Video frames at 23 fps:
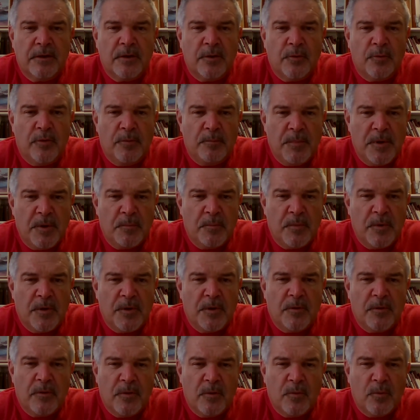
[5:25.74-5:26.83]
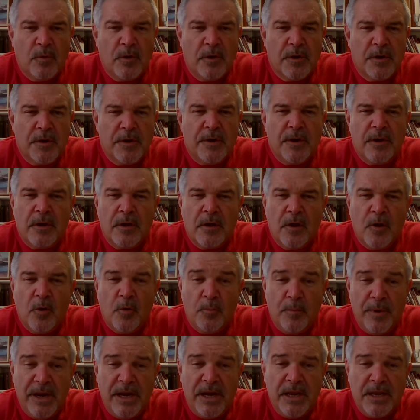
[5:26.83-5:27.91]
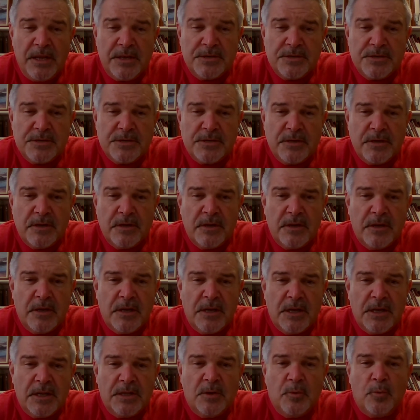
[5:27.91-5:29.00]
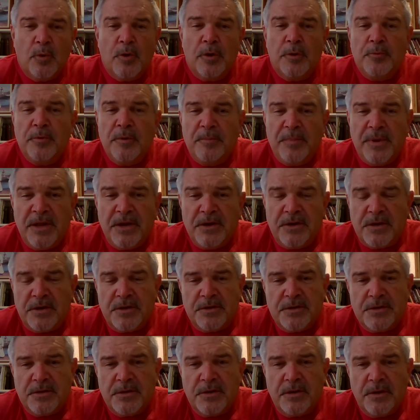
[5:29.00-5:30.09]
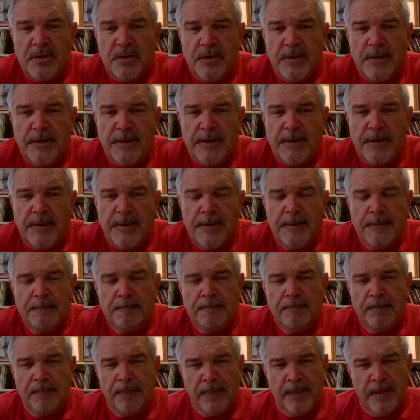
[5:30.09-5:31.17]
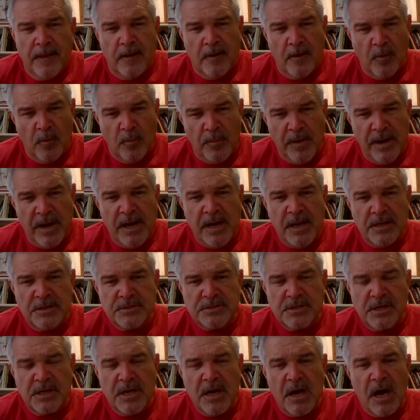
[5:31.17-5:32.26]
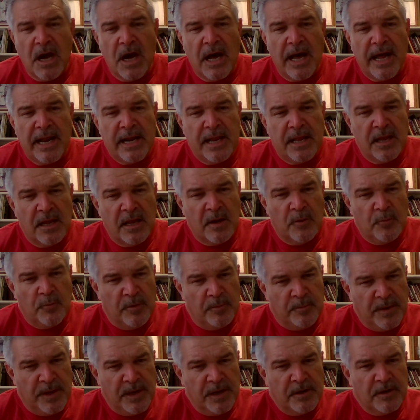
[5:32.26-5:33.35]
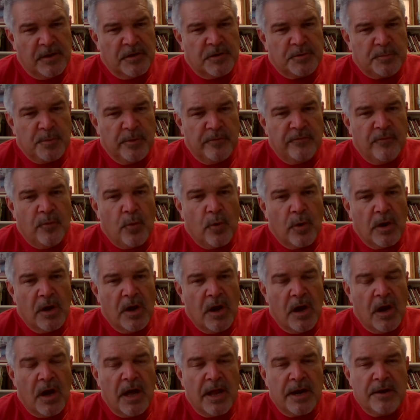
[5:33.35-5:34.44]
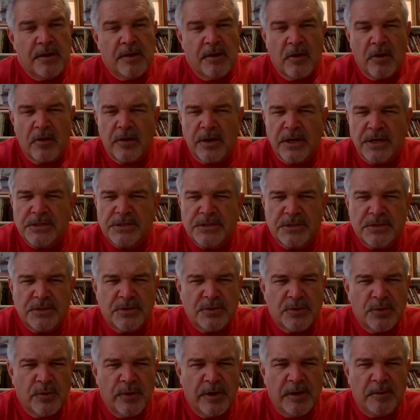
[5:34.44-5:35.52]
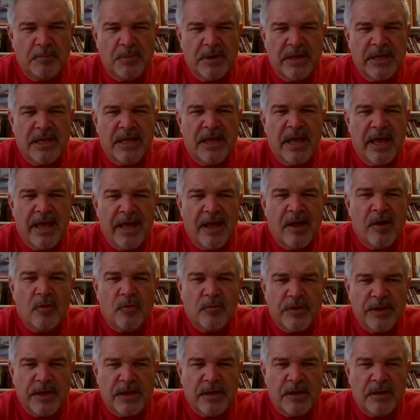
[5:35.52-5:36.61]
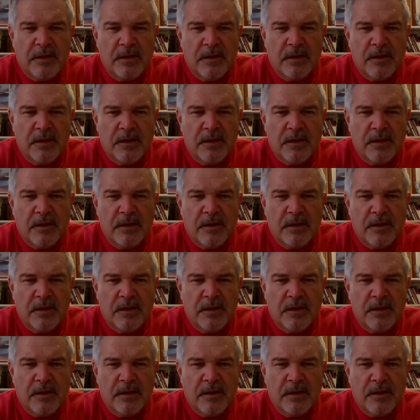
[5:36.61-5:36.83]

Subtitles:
to remember the word obedience and the word repentance. Obedience to God and repentance before God are extremely healthy,